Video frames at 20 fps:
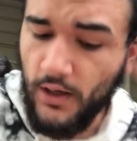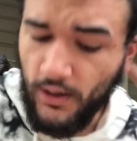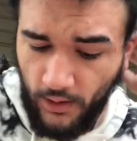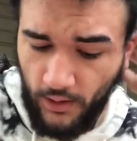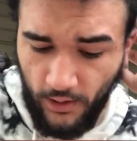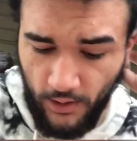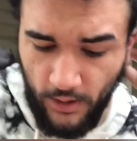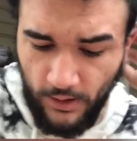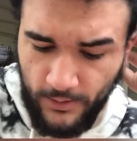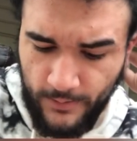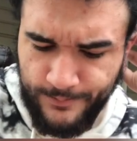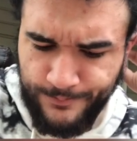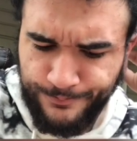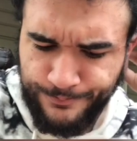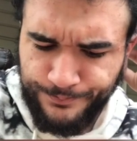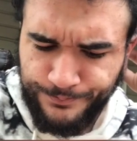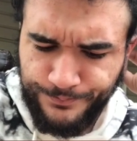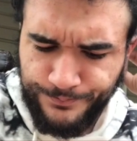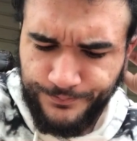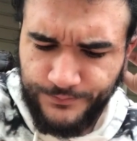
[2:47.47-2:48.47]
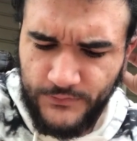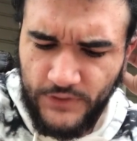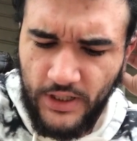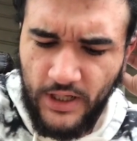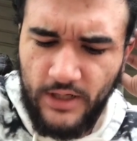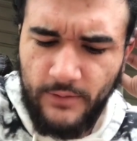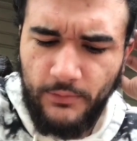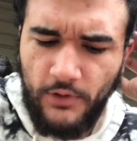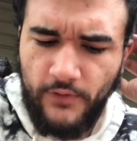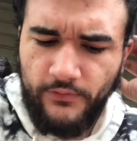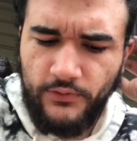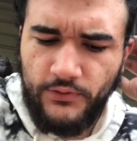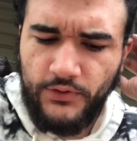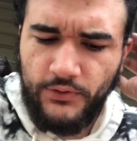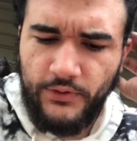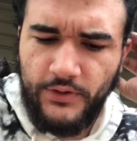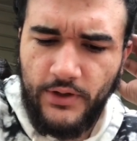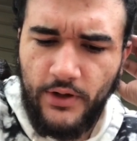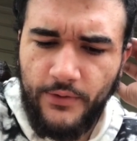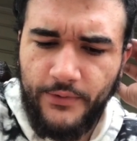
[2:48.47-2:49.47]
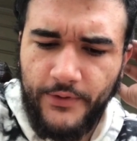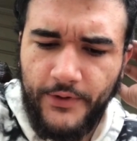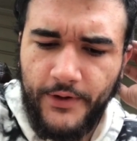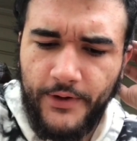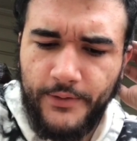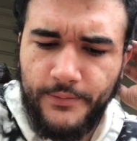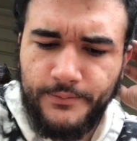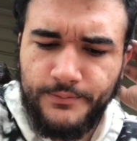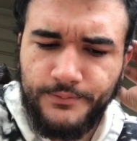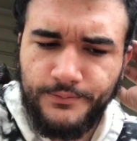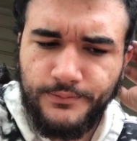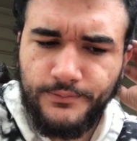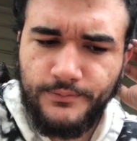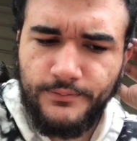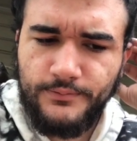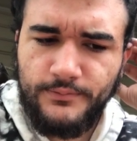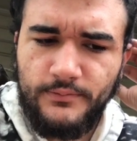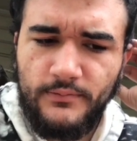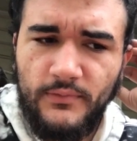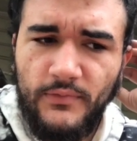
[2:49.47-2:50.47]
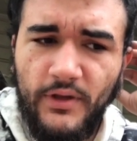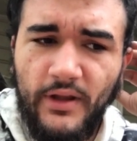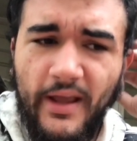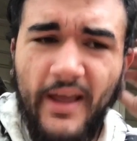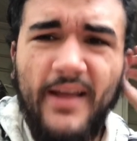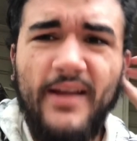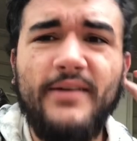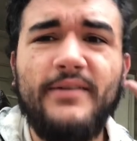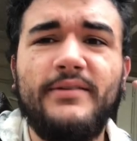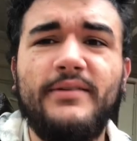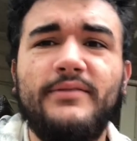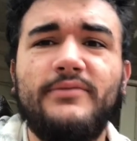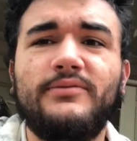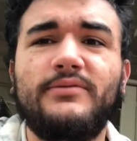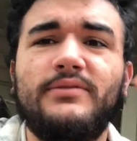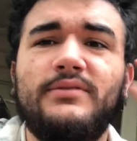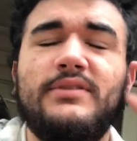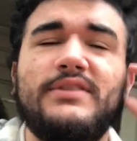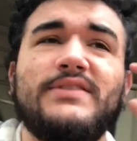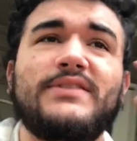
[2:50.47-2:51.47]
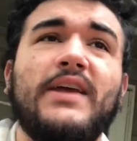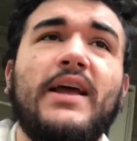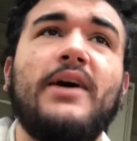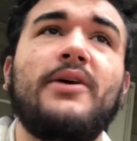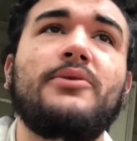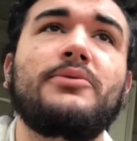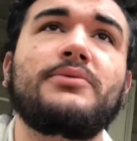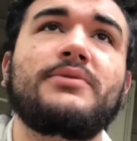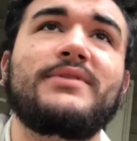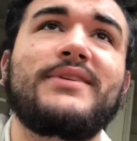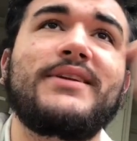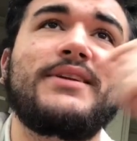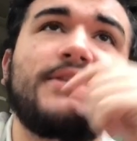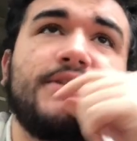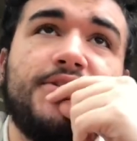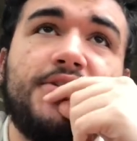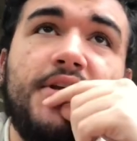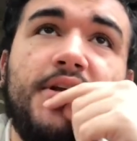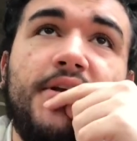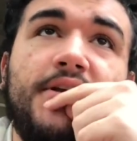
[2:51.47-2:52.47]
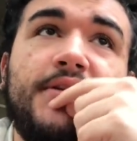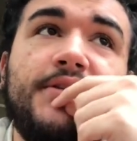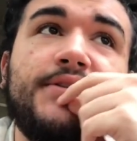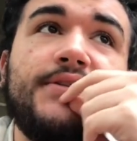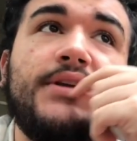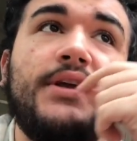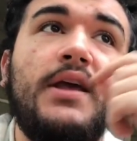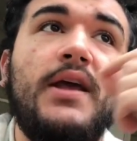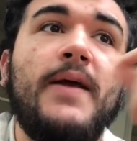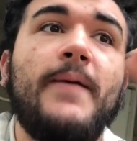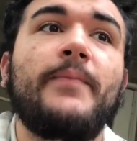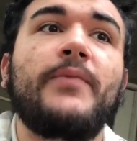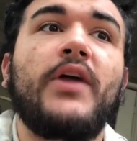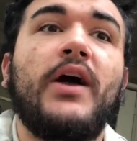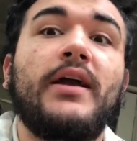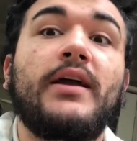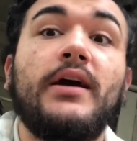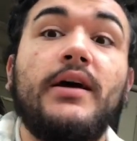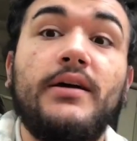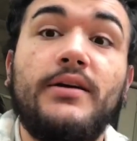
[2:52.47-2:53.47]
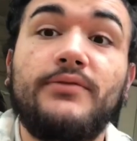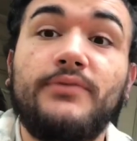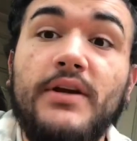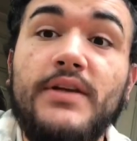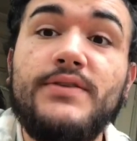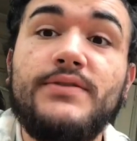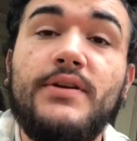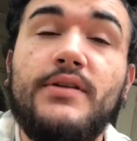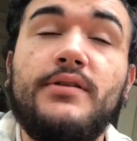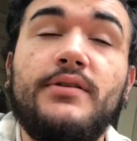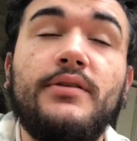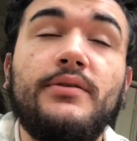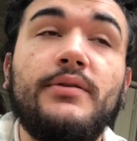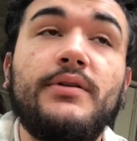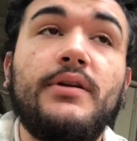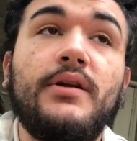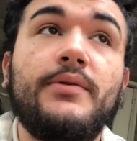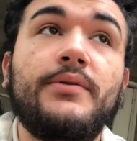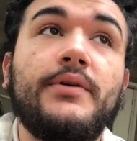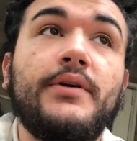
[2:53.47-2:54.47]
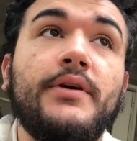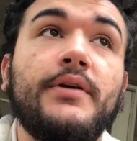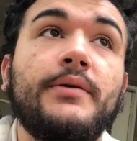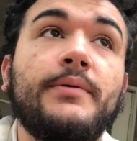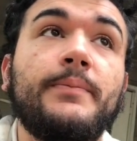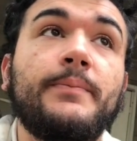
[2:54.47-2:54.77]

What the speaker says: I got a muffler delete on there, and the sound didn't change. I got a resonator delete on there.